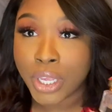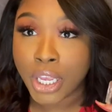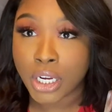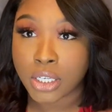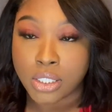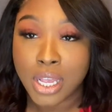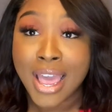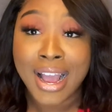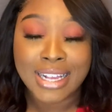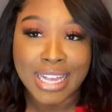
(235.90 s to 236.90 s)
years
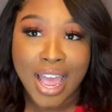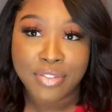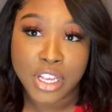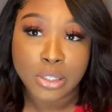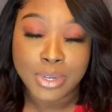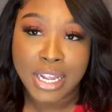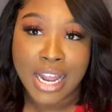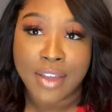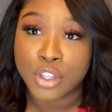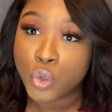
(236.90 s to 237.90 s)
because I had this one and I
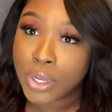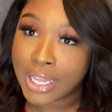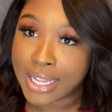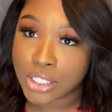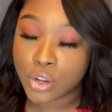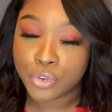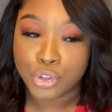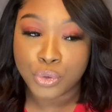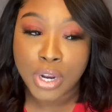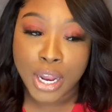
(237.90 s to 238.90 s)
had the toilette. So if you
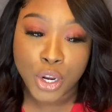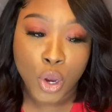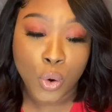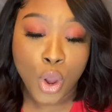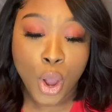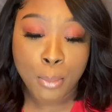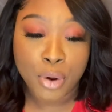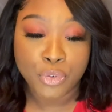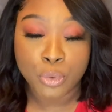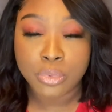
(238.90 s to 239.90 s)
do not know,
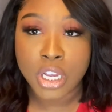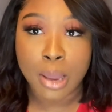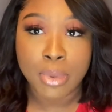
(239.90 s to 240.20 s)
perfumes come